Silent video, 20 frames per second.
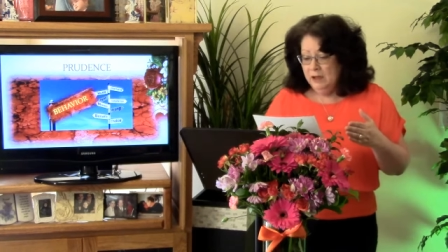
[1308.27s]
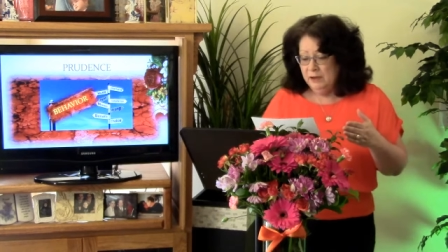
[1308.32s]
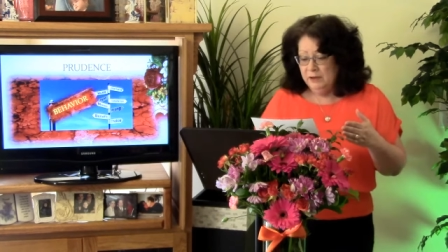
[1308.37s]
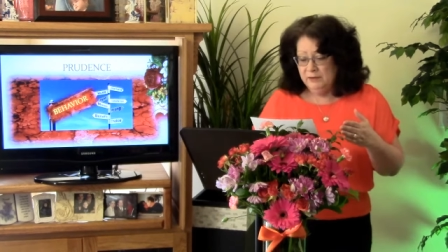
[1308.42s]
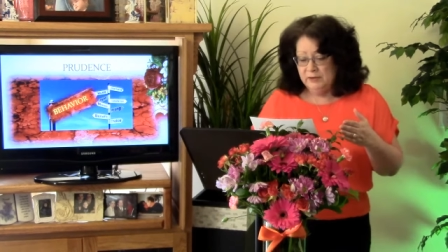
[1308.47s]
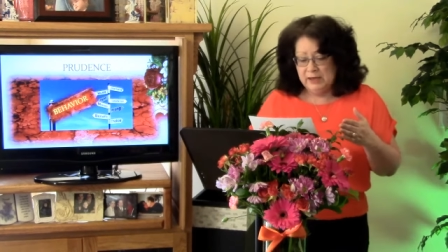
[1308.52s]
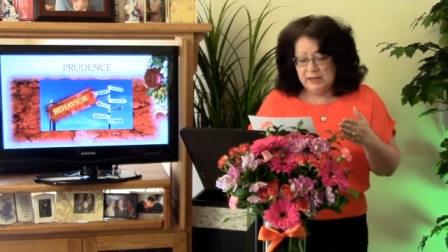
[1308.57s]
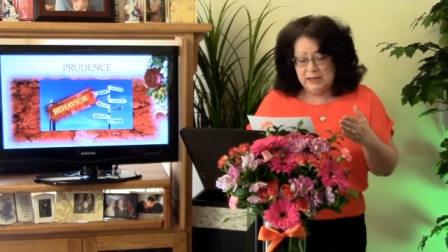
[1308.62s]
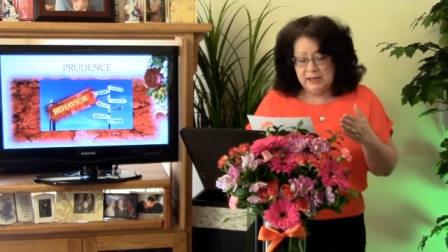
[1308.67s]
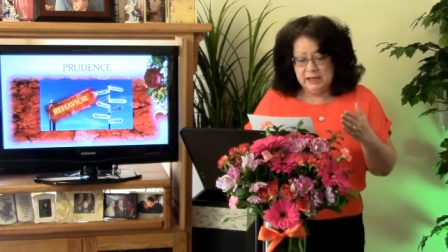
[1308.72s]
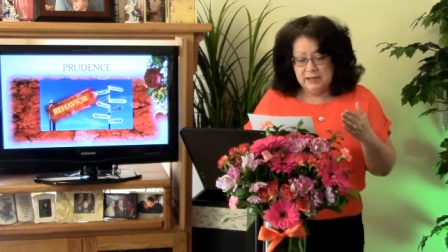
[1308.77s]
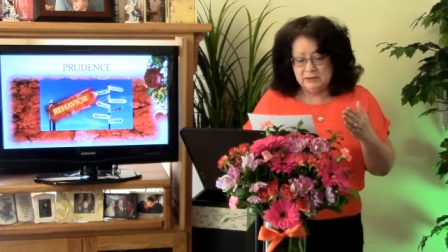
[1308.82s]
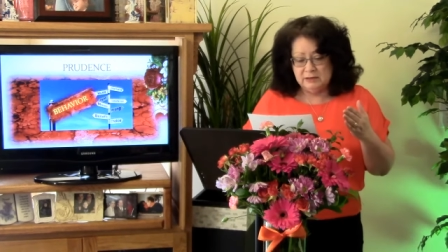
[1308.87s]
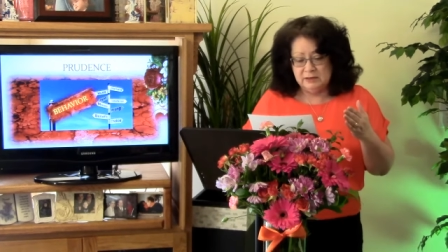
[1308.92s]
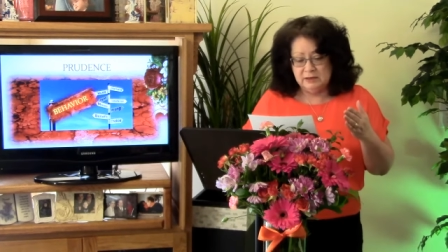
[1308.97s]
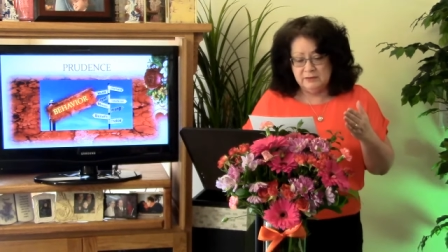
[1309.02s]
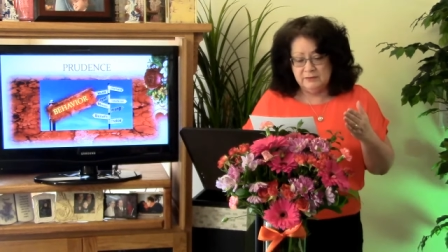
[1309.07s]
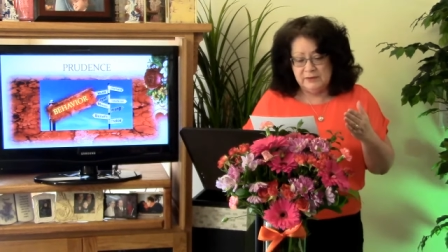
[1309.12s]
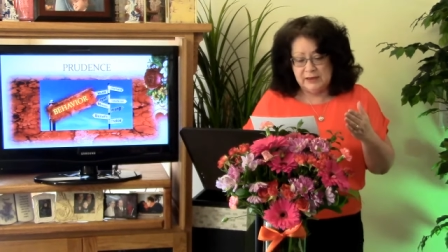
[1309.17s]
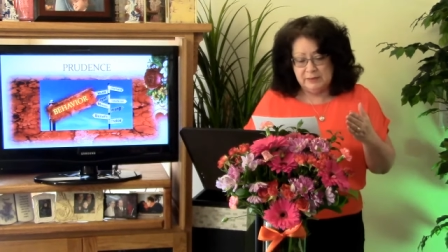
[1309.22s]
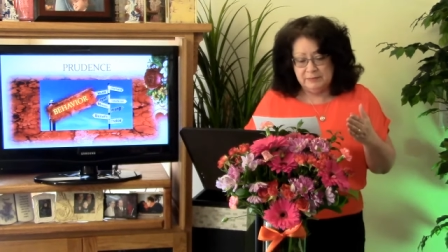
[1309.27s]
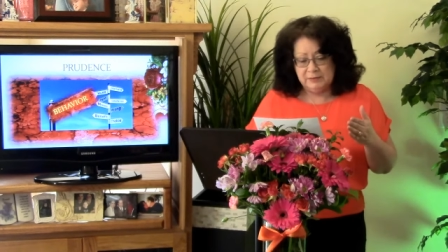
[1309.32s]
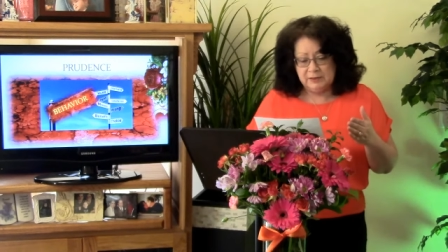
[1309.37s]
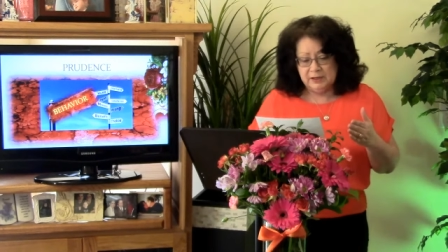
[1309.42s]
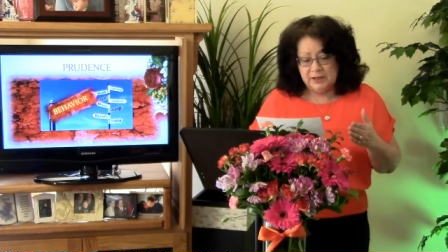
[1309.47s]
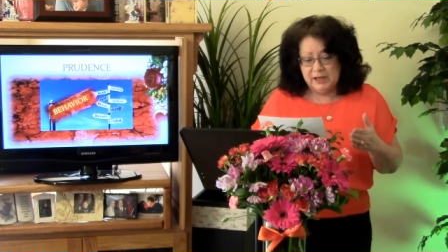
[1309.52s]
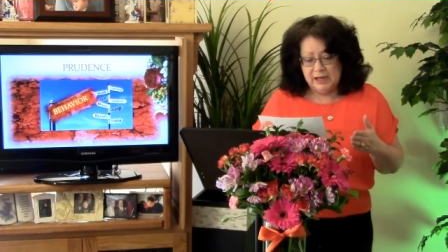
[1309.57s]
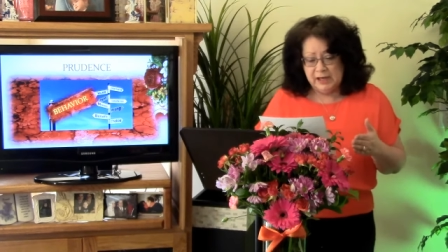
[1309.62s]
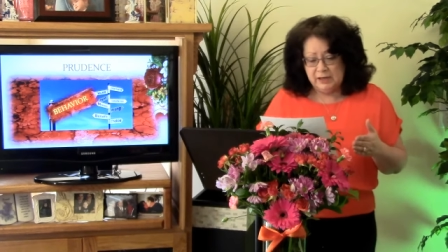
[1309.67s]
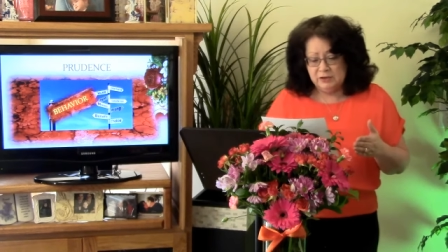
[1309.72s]
that is of
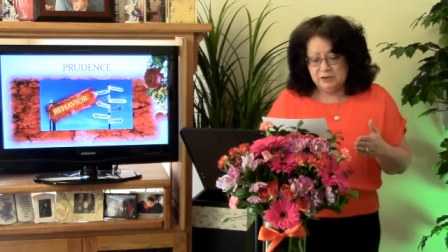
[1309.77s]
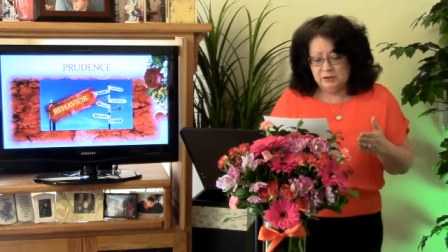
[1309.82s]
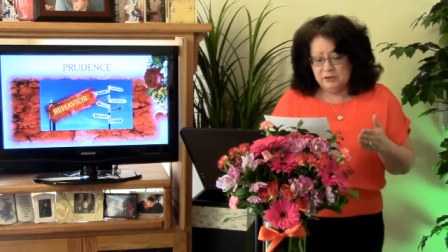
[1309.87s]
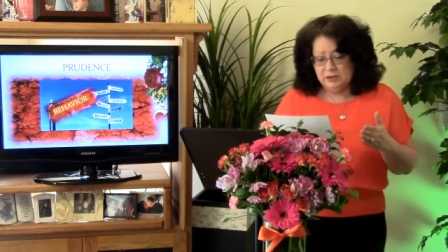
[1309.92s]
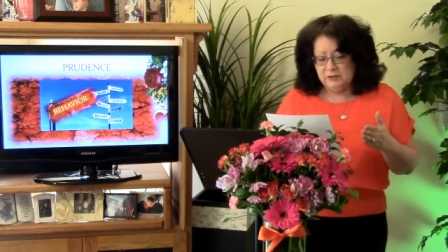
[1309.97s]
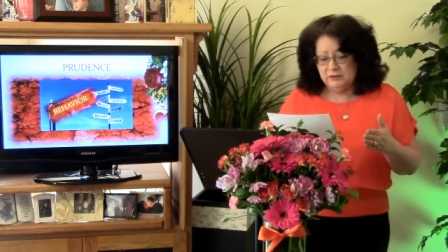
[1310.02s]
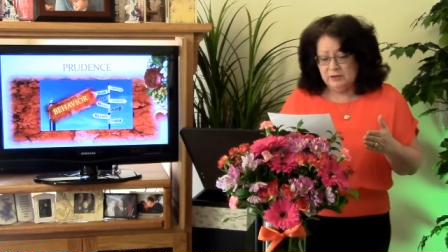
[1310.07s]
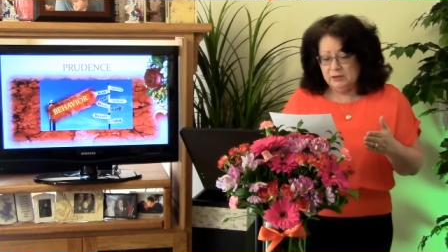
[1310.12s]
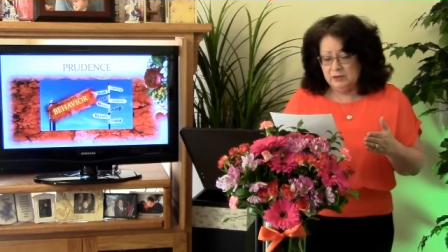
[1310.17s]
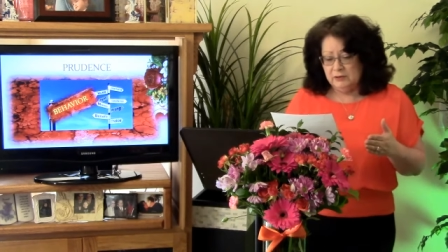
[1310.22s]
application of,